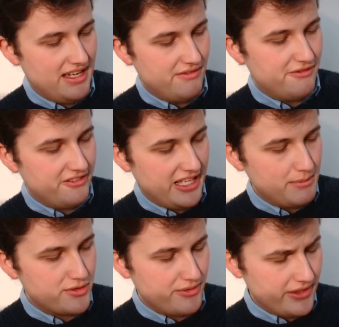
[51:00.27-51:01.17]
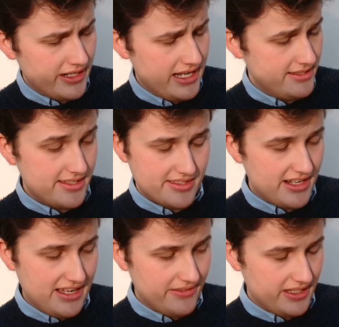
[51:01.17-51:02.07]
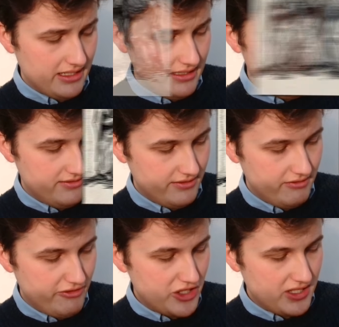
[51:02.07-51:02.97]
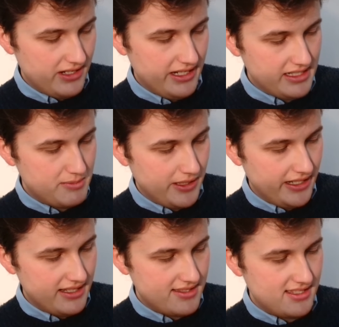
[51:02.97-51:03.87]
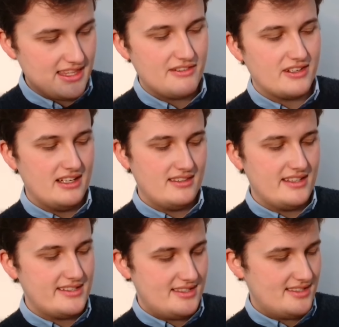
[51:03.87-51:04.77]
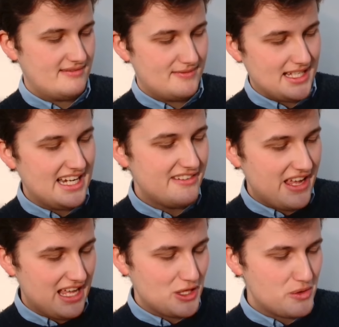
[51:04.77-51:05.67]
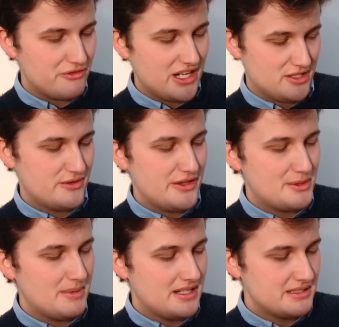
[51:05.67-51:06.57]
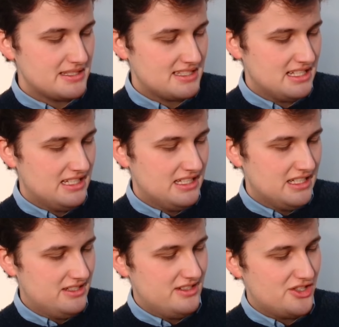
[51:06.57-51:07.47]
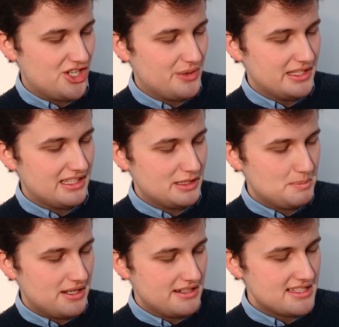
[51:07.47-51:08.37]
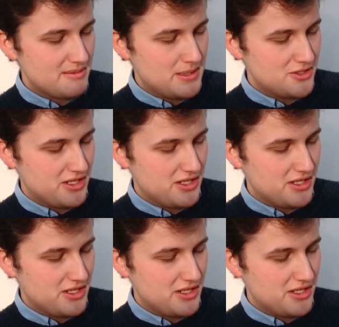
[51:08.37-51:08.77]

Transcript: have flames from their eyes as they're having a visionary experience, and they've got this kind of halo effect around their bodies, showing that their bodies have been